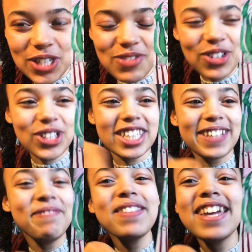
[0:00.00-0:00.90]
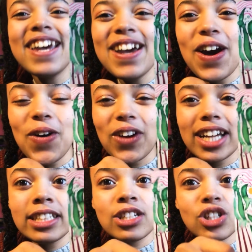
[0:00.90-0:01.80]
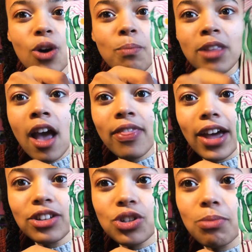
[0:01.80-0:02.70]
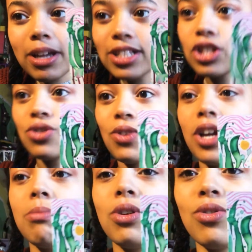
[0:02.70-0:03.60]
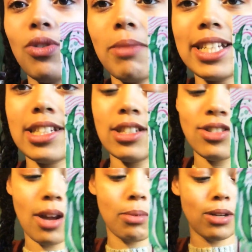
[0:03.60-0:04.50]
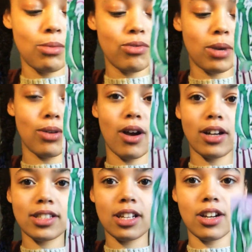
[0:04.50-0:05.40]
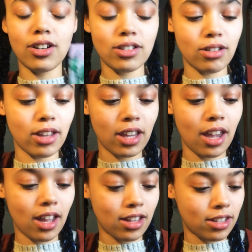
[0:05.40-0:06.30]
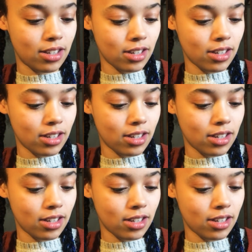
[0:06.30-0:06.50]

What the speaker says: difficulty. All right, so that's your message. Very beautiful message. I'm gonna move my rocks here so they can't